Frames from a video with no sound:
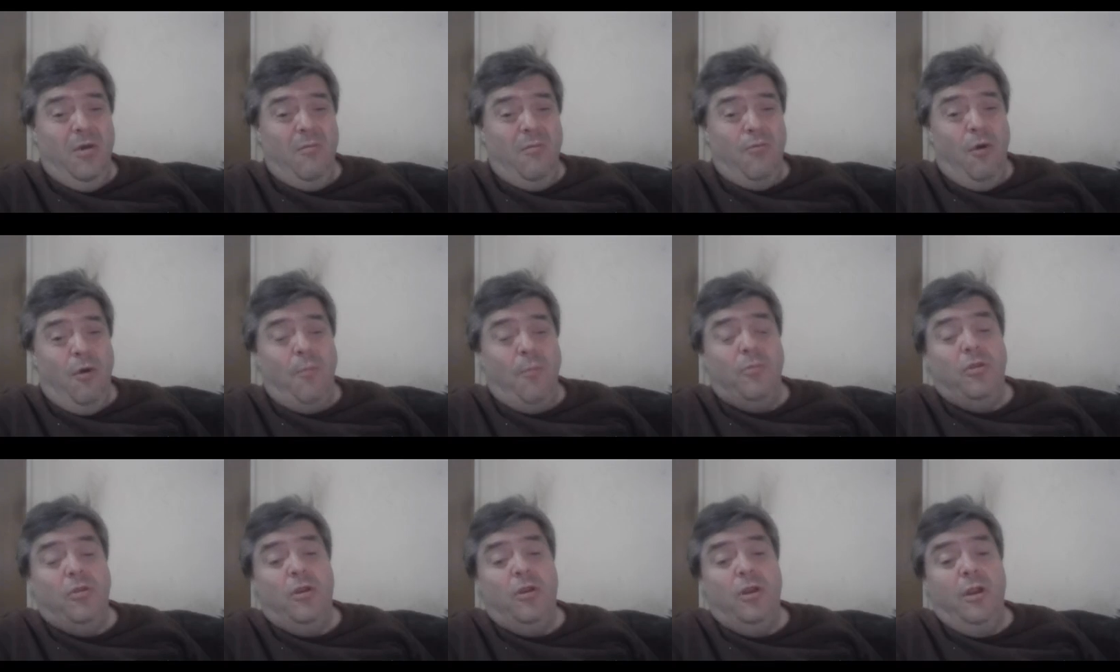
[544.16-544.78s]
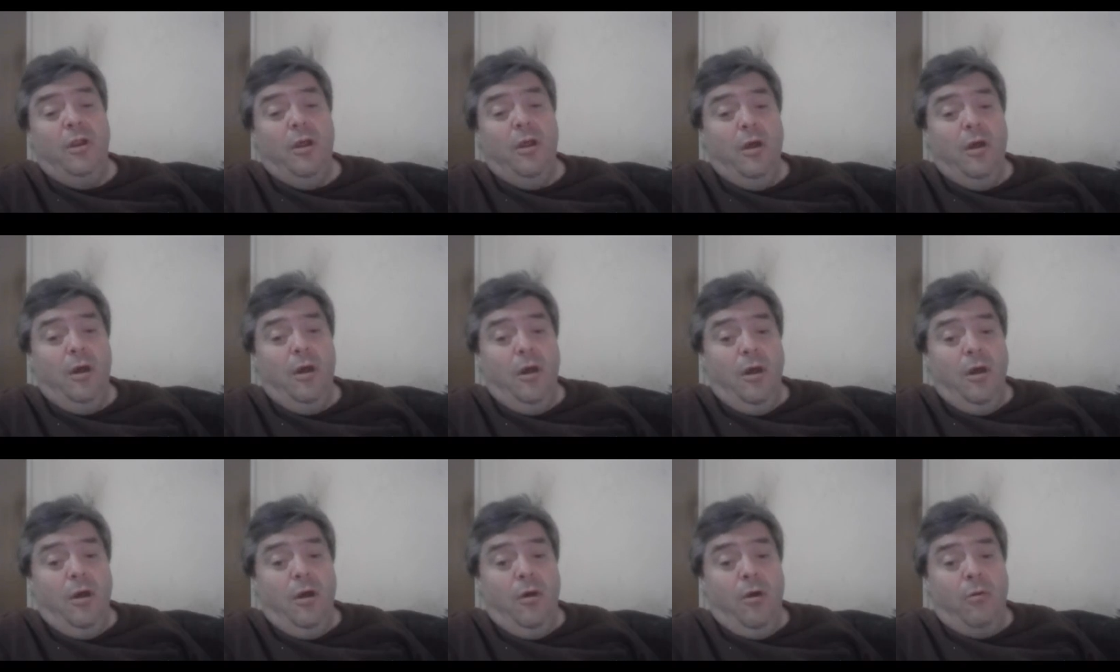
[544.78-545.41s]
Brompton
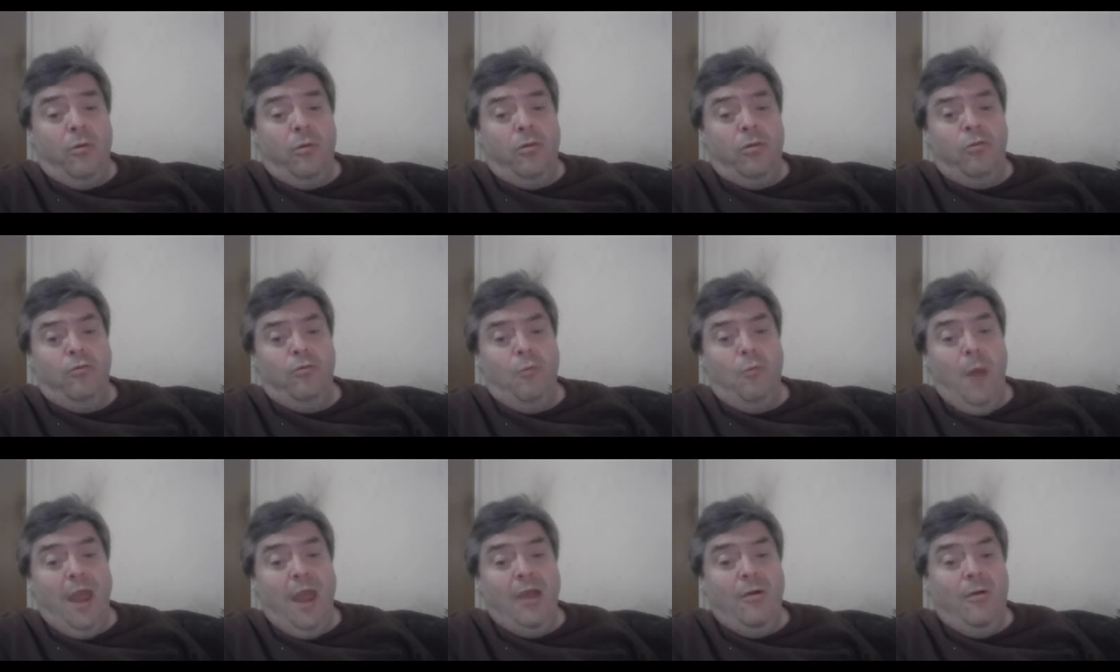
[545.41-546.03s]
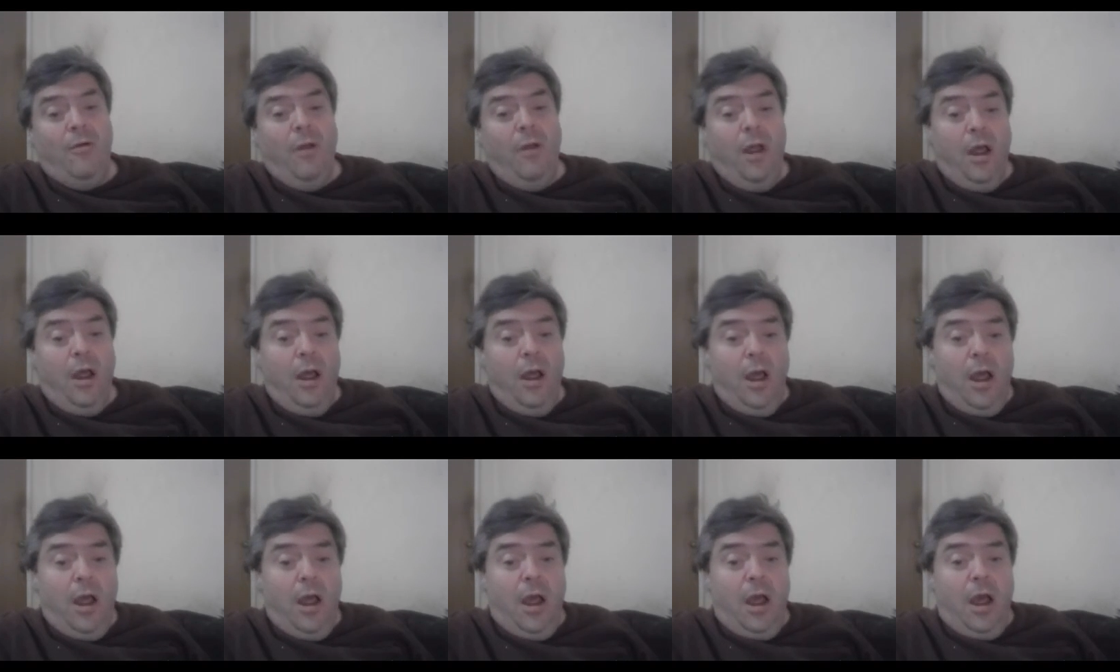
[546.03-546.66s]
on Swale,
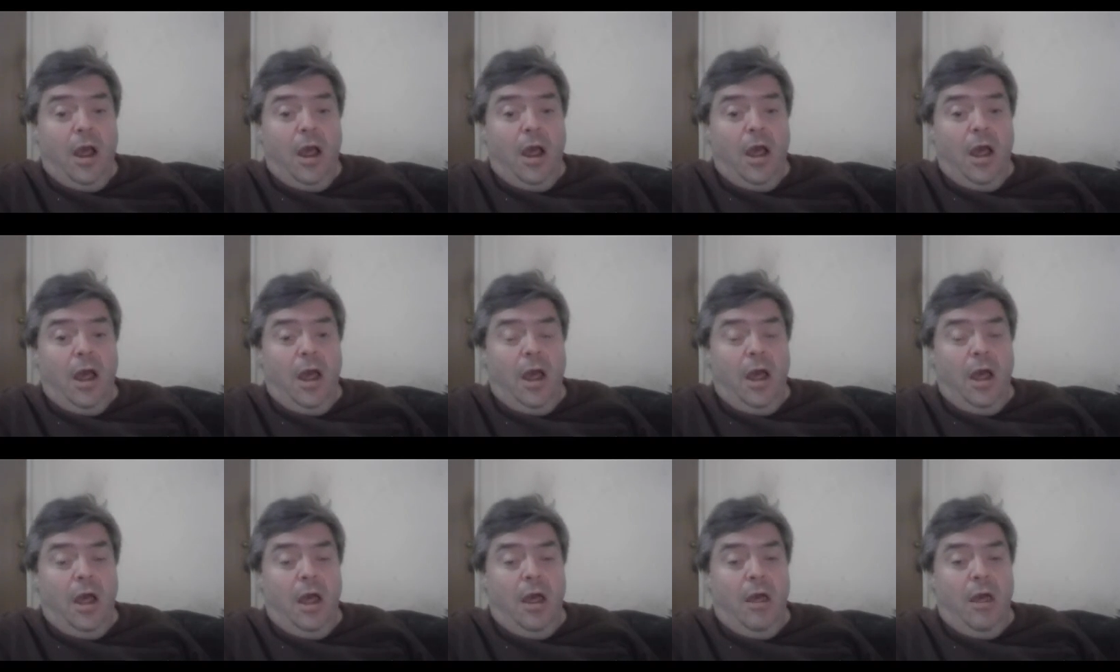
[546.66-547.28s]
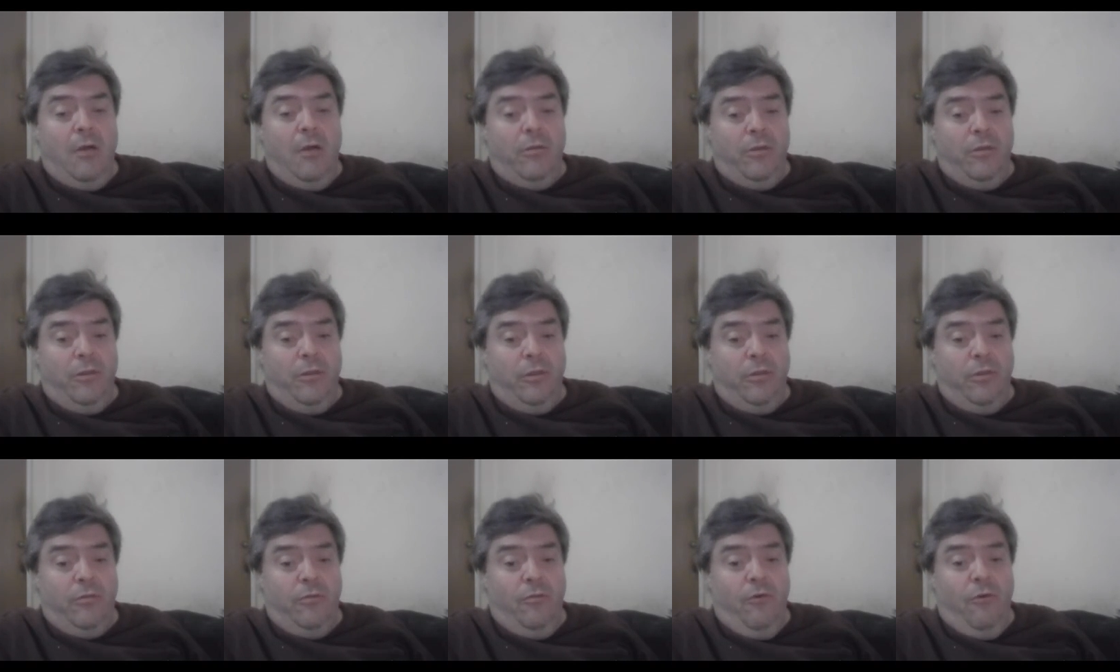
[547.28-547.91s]

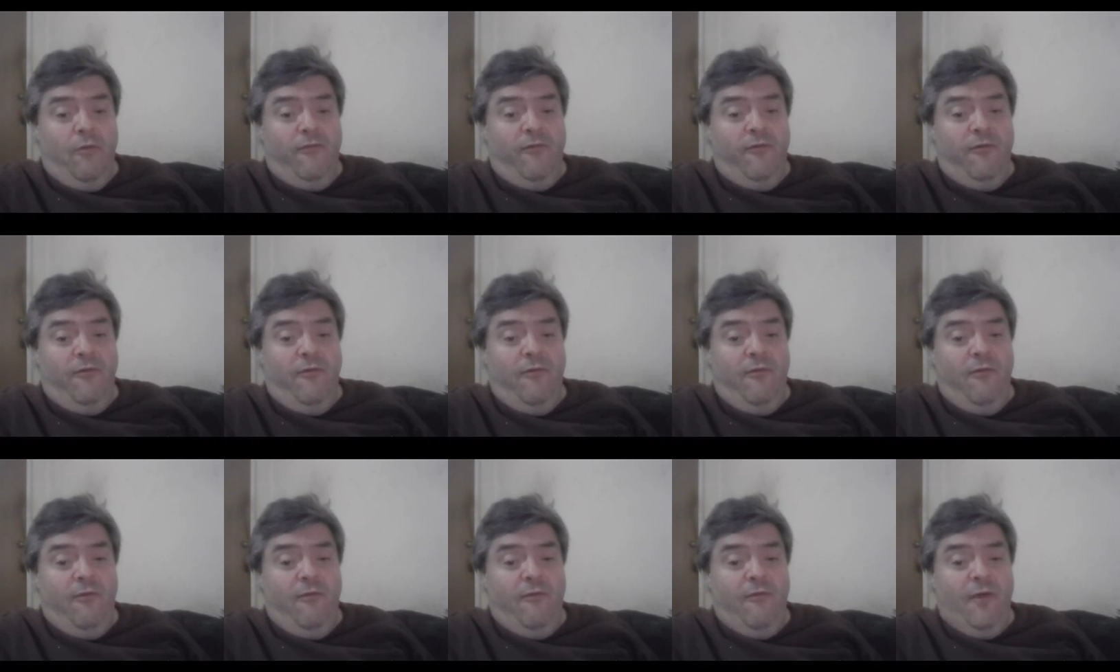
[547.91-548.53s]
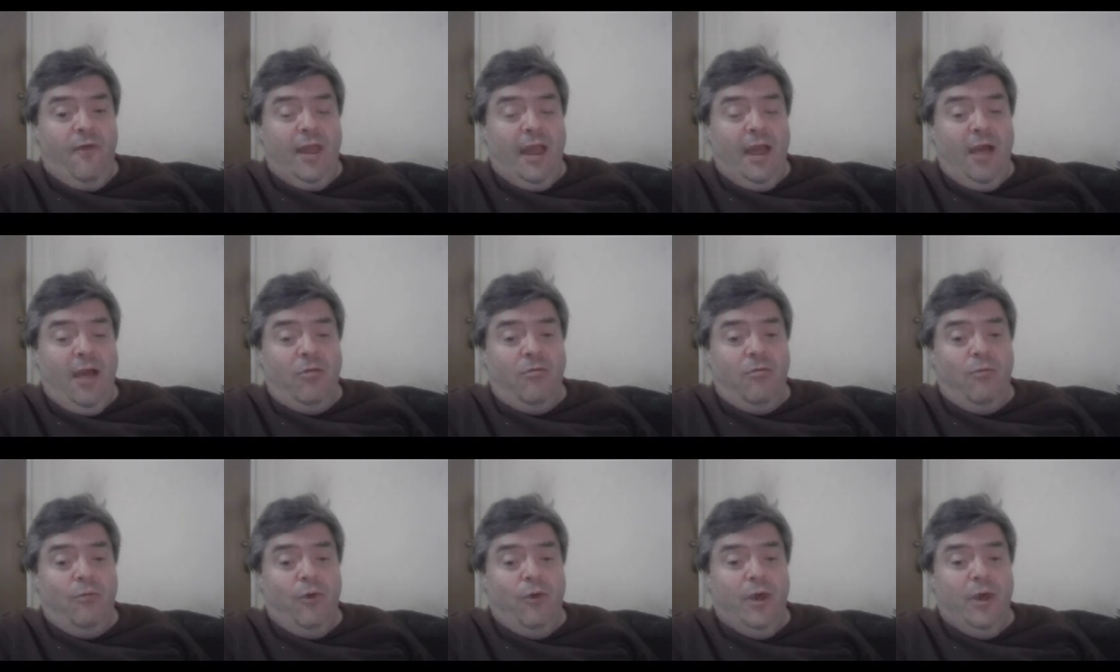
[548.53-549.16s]
just north of the
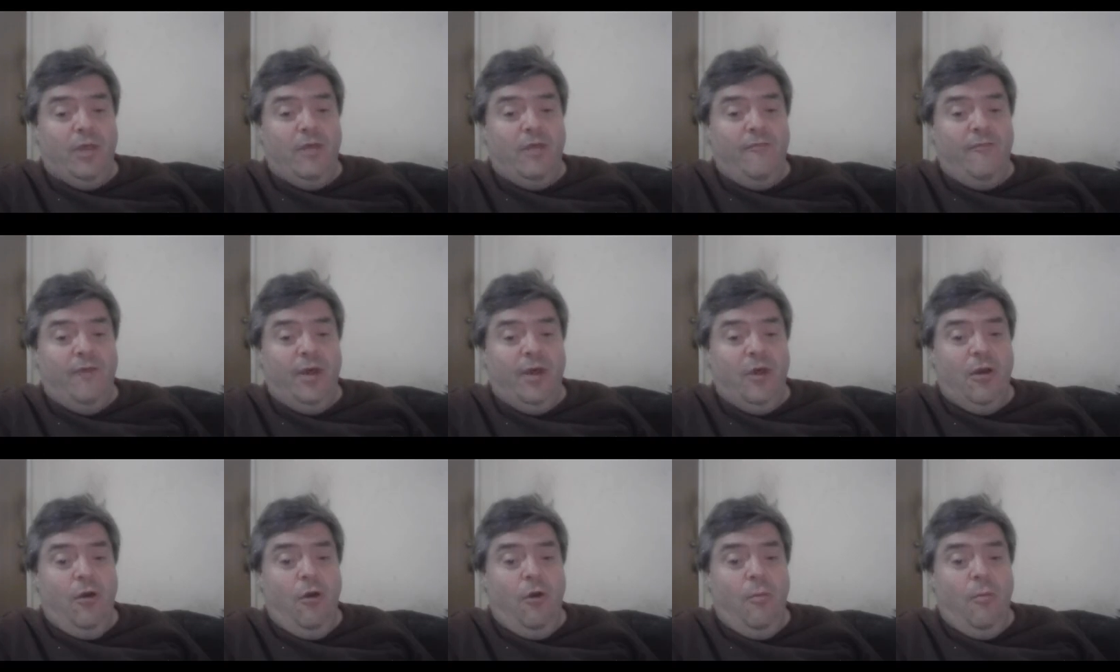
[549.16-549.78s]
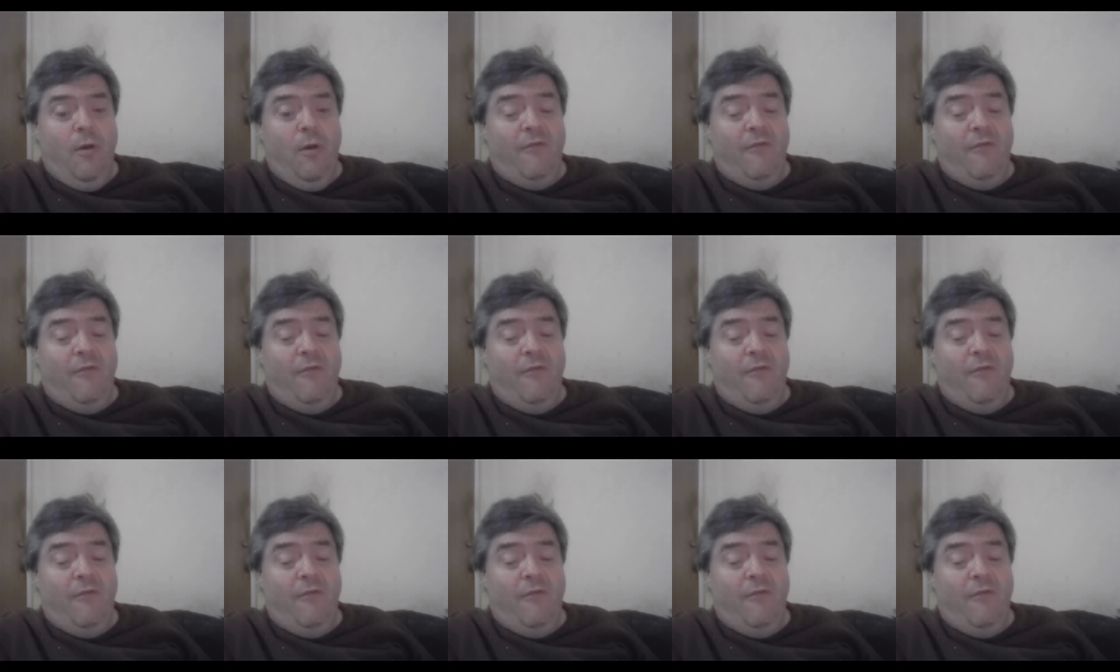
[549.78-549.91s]
Catterick Bridge, and then go home.